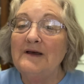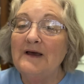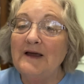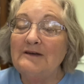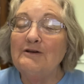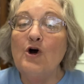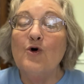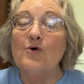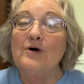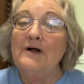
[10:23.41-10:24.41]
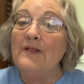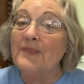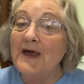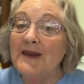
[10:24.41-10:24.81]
and know that